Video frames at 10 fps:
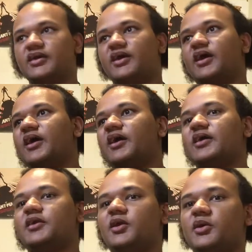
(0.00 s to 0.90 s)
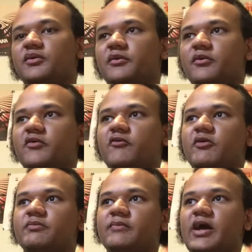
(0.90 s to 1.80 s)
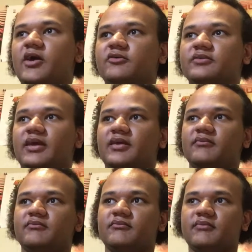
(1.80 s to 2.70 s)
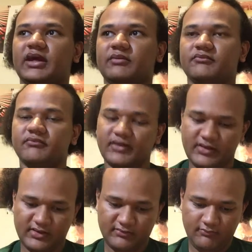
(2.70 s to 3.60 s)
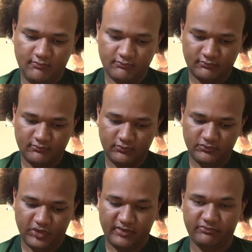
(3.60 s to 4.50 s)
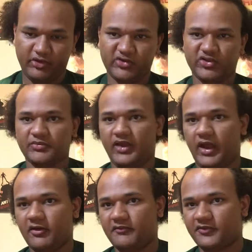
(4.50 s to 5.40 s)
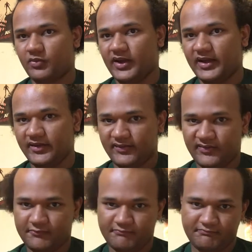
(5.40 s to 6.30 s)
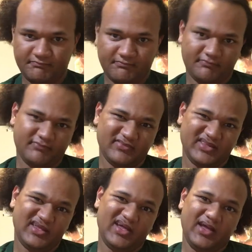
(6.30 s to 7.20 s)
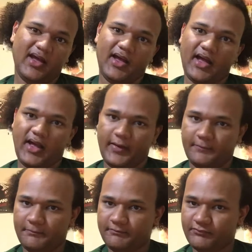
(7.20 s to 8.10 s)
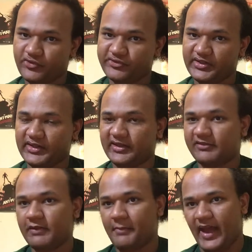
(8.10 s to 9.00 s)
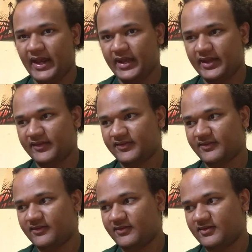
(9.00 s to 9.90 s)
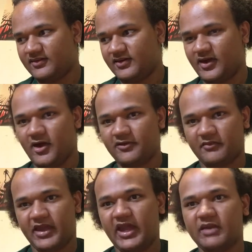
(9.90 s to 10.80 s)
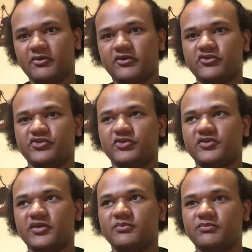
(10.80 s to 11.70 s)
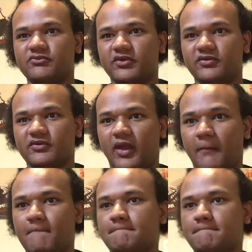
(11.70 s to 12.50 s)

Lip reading: You know, creep him out and make him try to show him the error of his ways. Georgina gets to be a badass, calls him Cannibal, and shoots him just like,